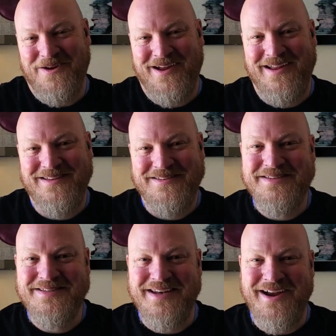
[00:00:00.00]
great
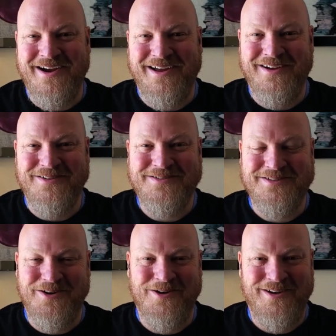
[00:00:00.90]
scenario.
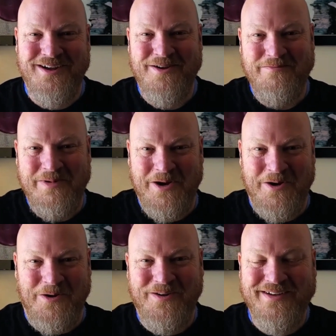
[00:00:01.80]
So,
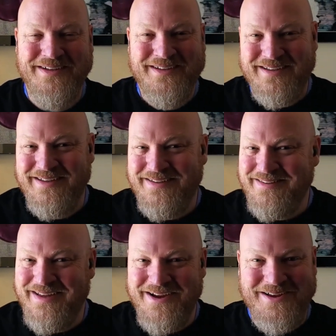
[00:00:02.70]
Mo,
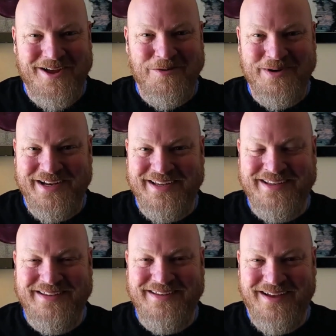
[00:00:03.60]
here you go,
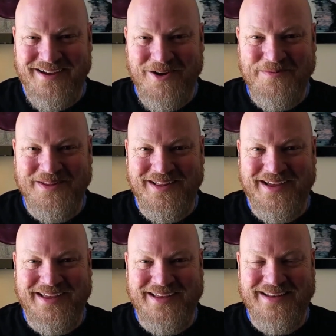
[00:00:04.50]
buddy. I hope you
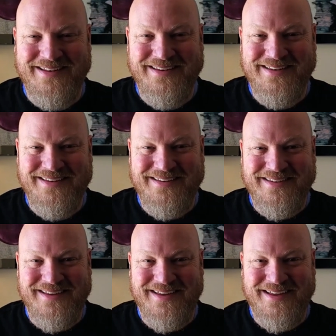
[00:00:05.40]
like it.
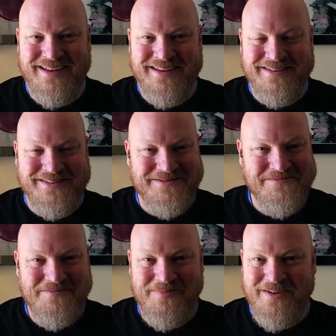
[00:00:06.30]
And
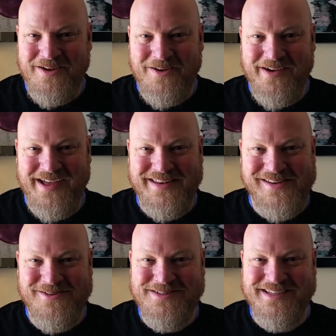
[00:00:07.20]
go ahead
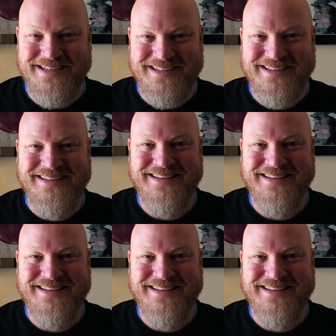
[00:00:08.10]
and use it.